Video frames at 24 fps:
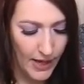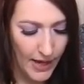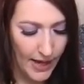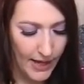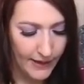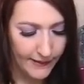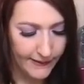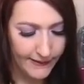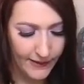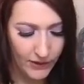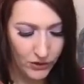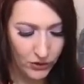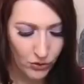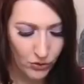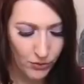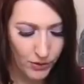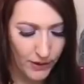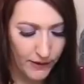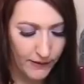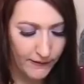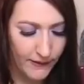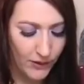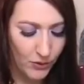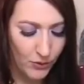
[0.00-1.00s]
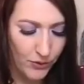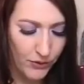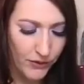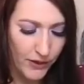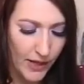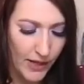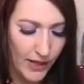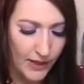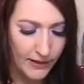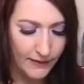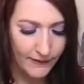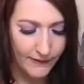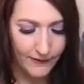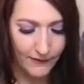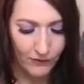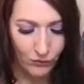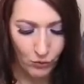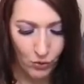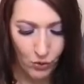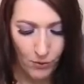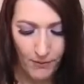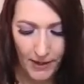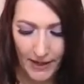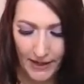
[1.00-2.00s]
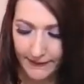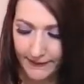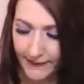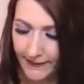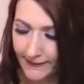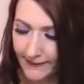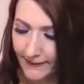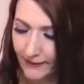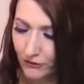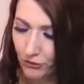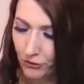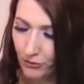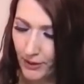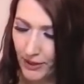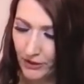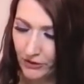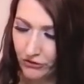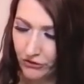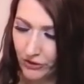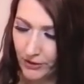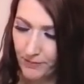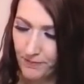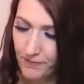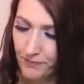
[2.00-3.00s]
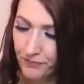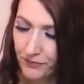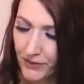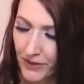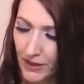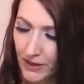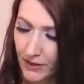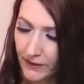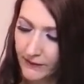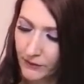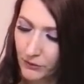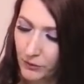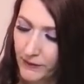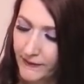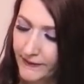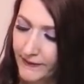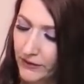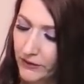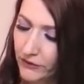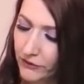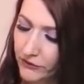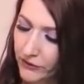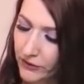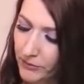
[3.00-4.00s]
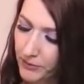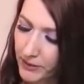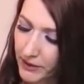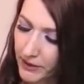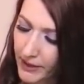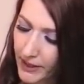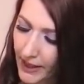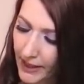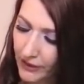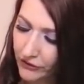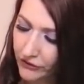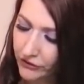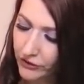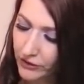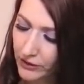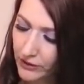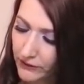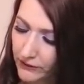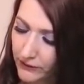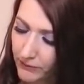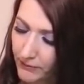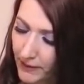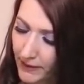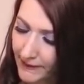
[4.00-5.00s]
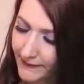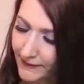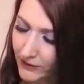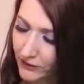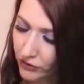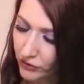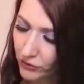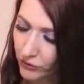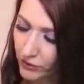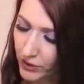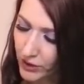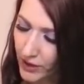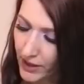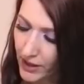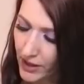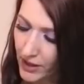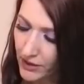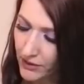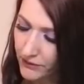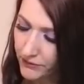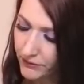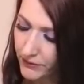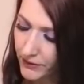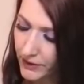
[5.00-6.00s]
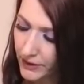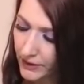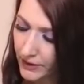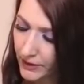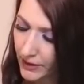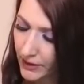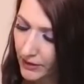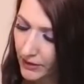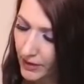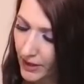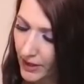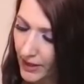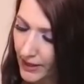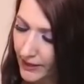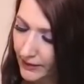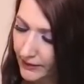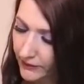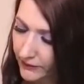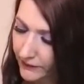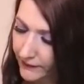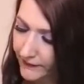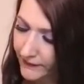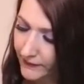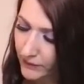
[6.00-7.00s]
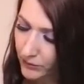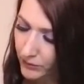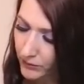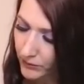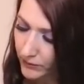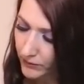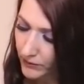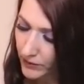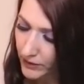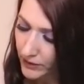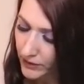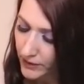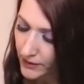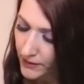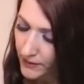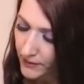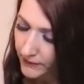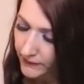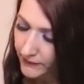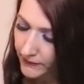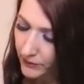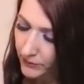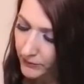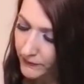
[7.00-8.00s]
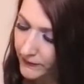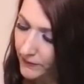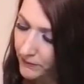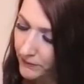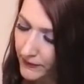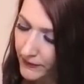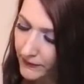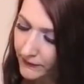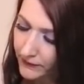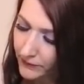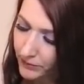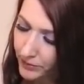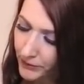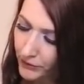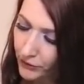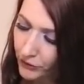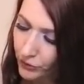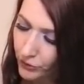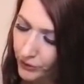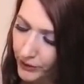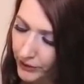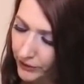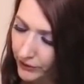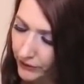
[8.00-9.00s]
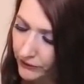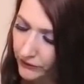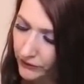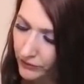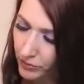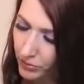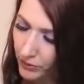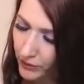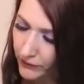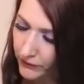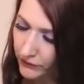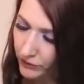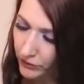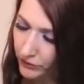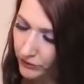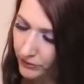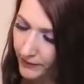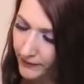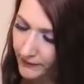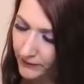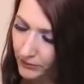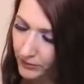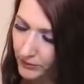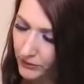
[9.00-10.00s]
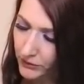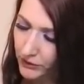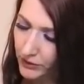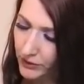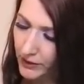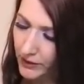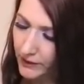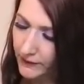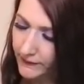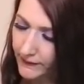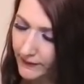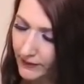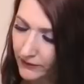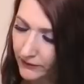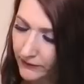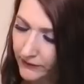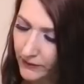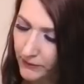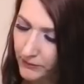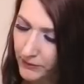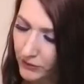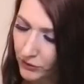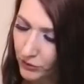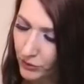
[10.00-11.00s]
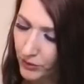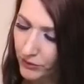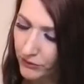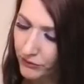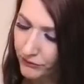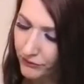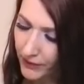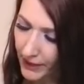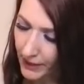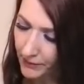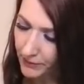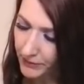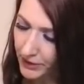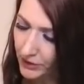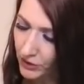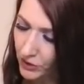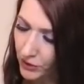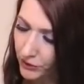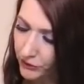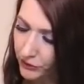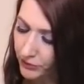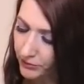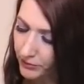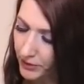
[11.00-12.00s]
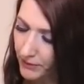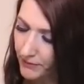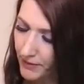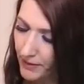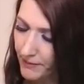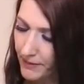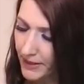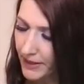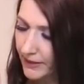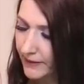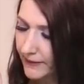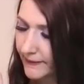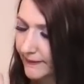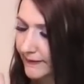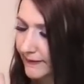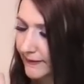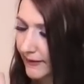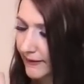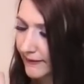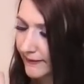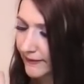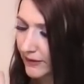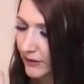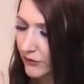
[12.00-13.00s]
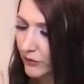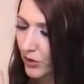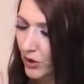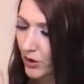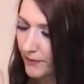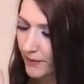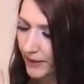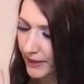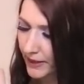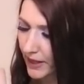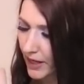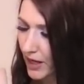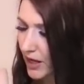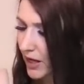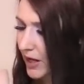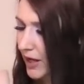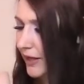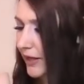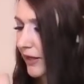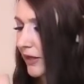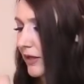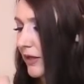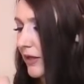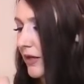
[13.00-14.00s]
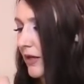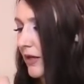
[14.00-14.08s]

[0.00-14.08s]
And it's like you don't want to deal with it. And there's this romantic situation. So we see there's communication, there's message of love, and there's some some something spiritual here is burdens, responsibilities, and there's something to do with family, long-term commitment, and a sense of, oh my God,